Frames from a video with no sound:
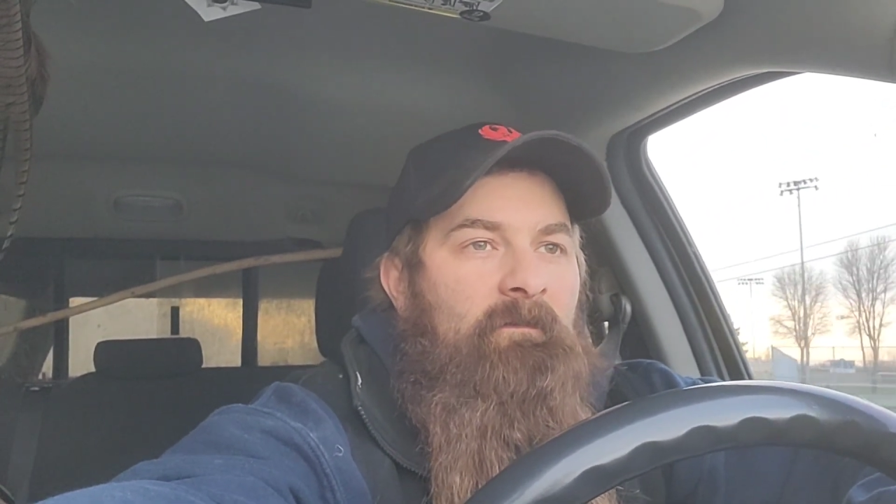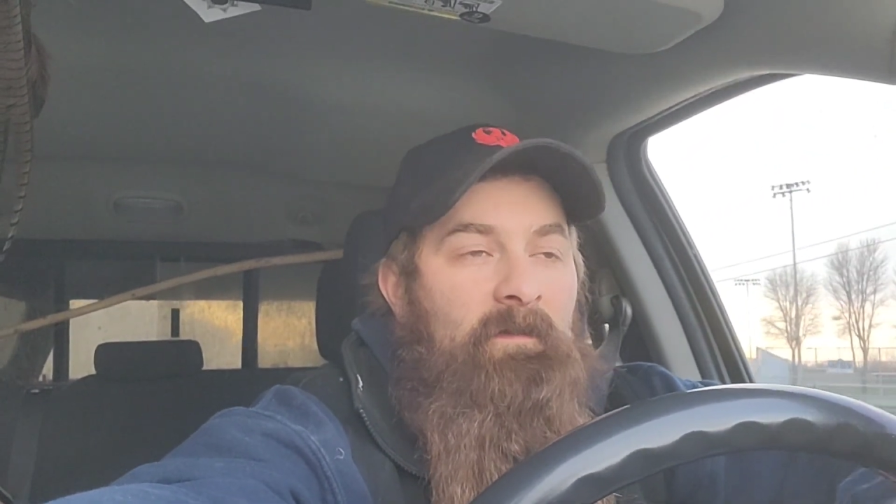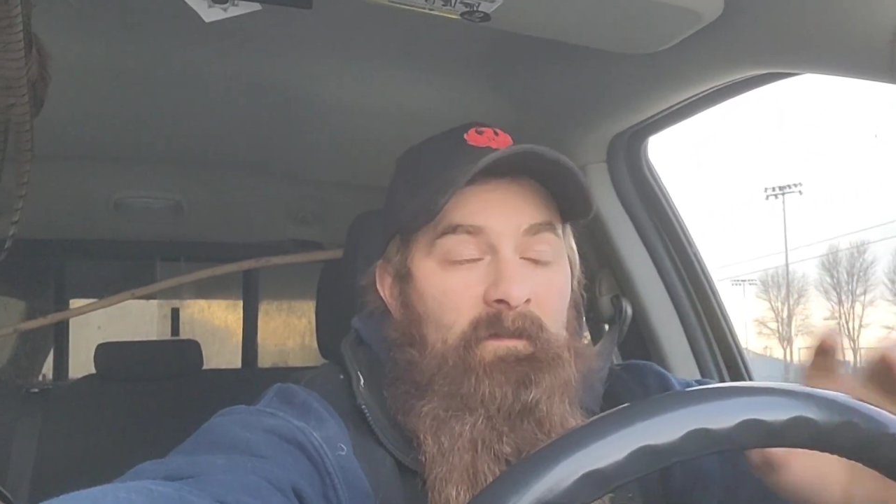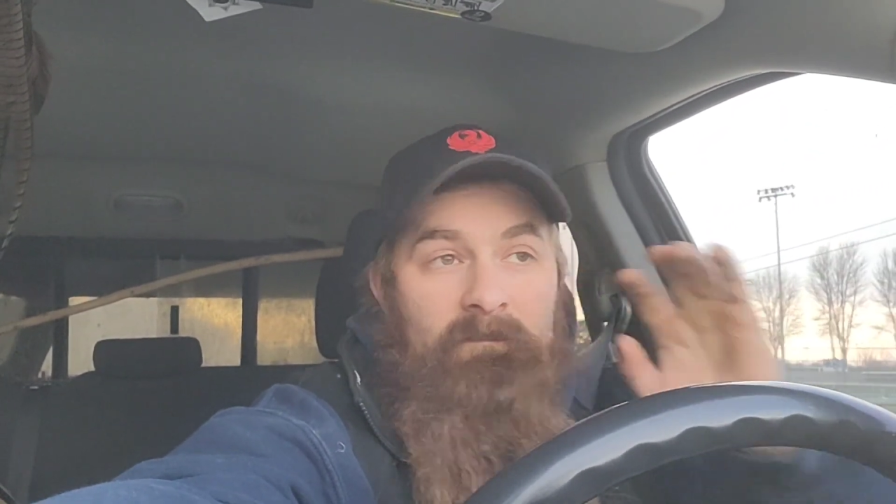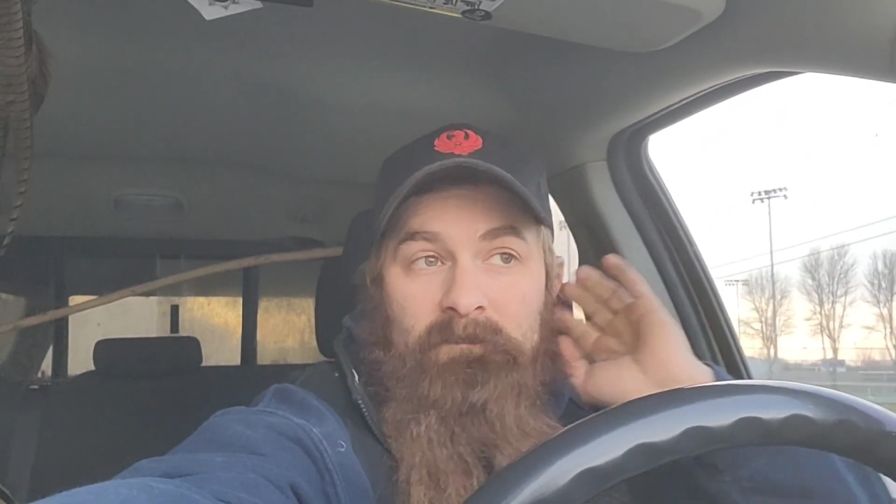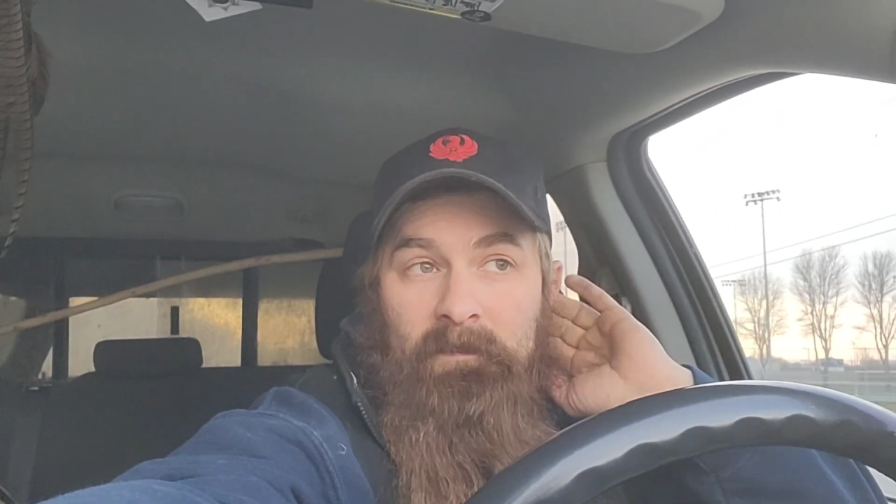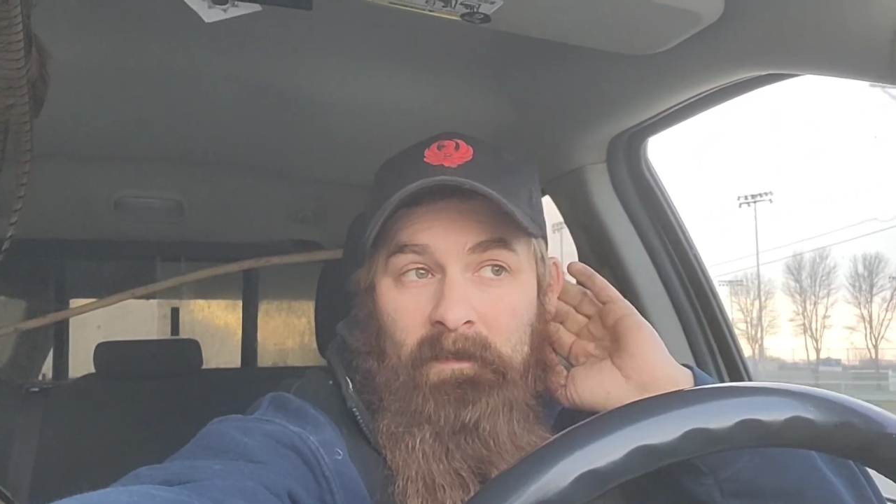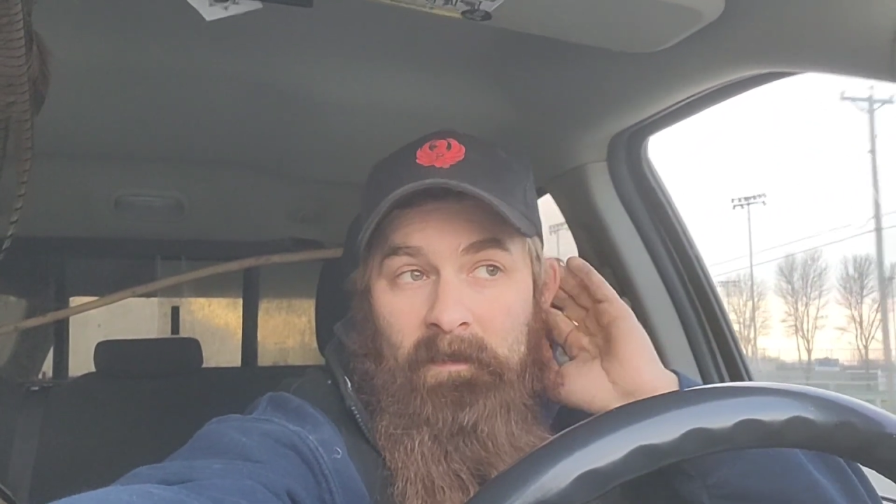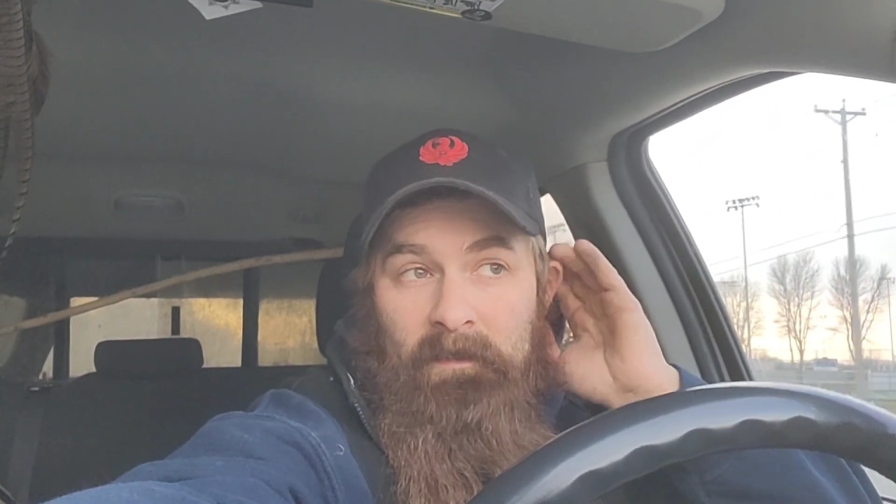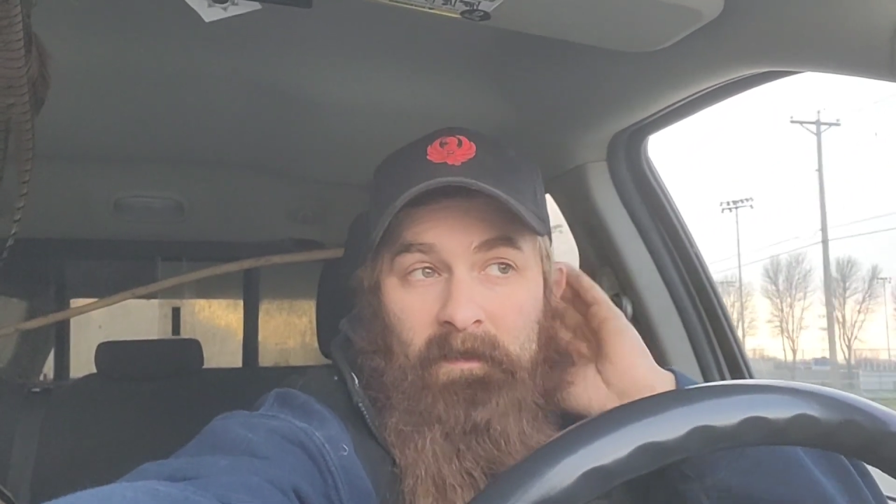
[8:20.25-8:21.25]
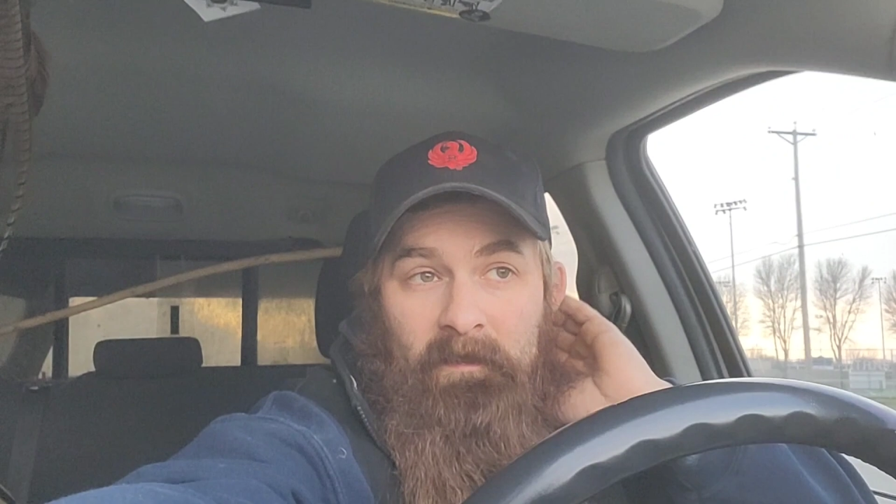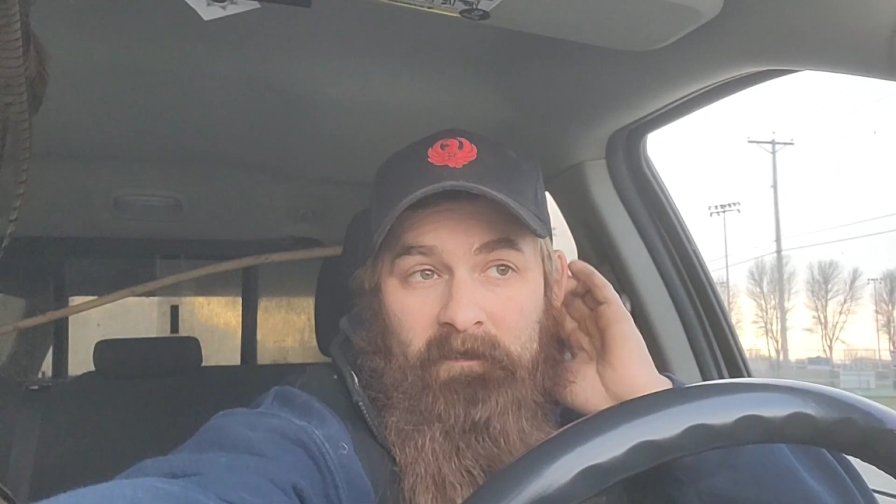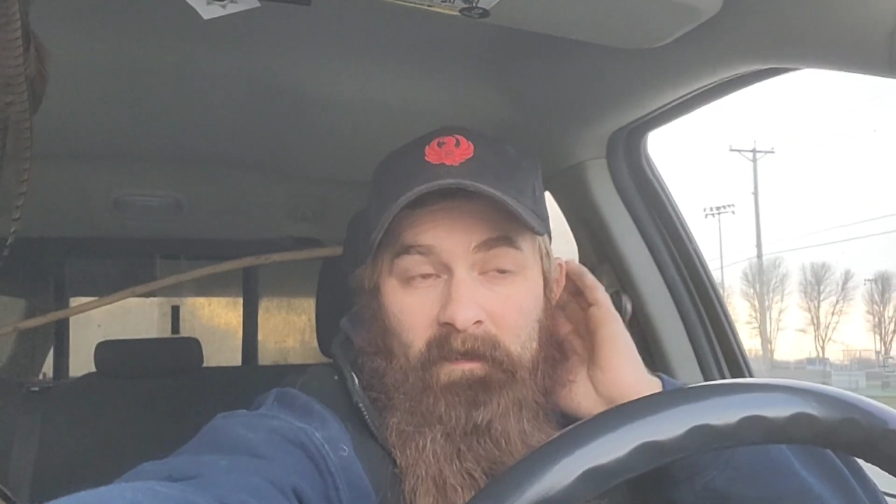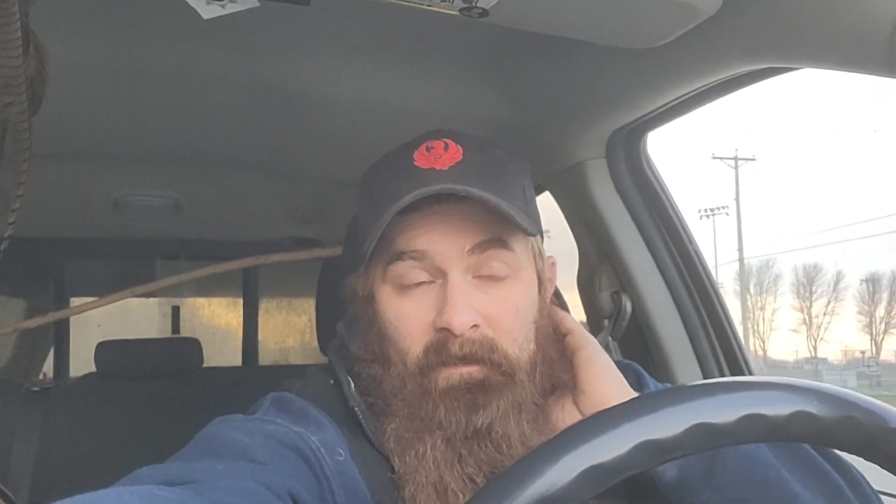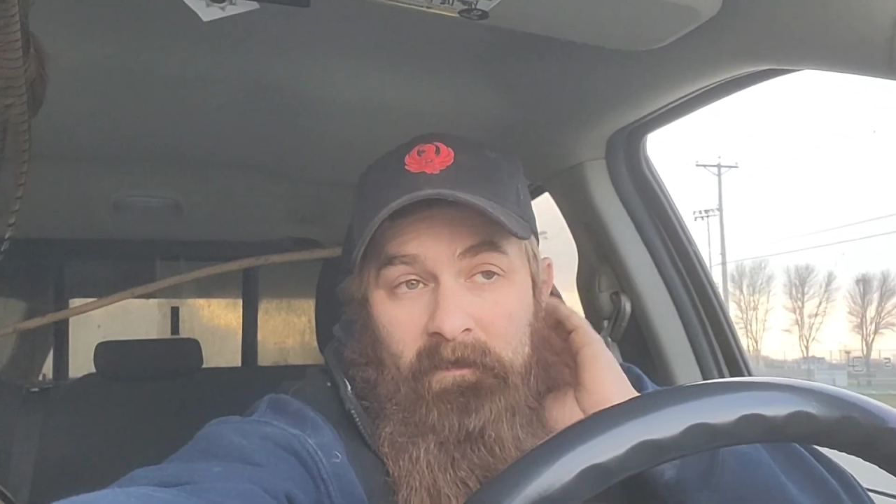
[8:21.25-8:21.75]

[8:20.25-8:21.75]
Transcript: Well like I said,